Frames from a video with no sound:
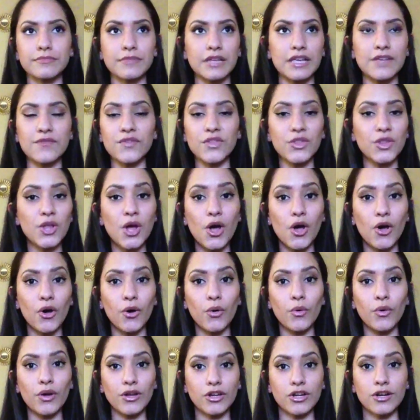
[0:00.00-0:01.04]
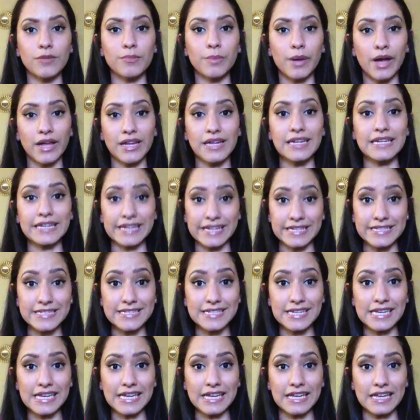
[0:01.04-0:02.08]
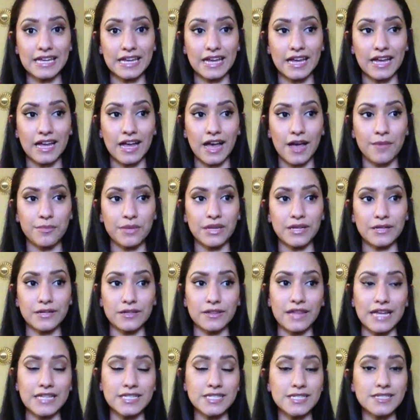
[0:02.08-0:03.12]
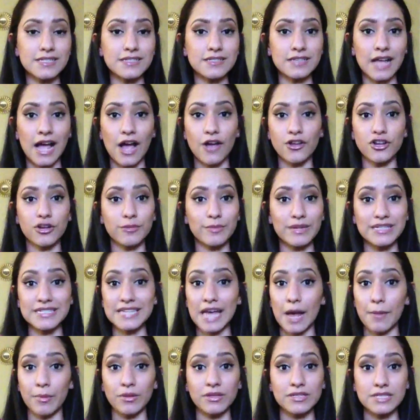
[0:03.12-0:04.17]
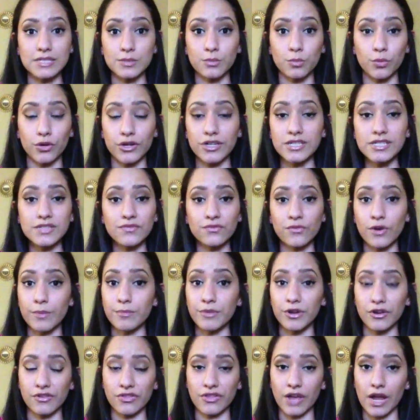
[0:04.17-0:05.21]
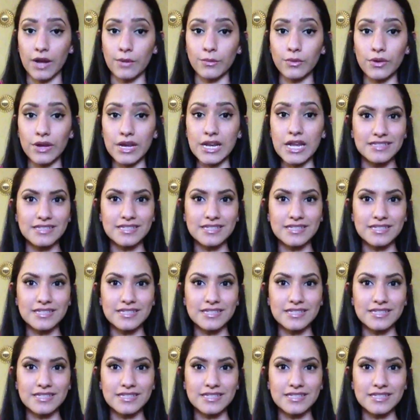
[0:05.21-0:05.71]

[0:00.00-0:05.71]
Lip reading: Even though your body needs it, I mean, that's how your metabolism works from your thyroid.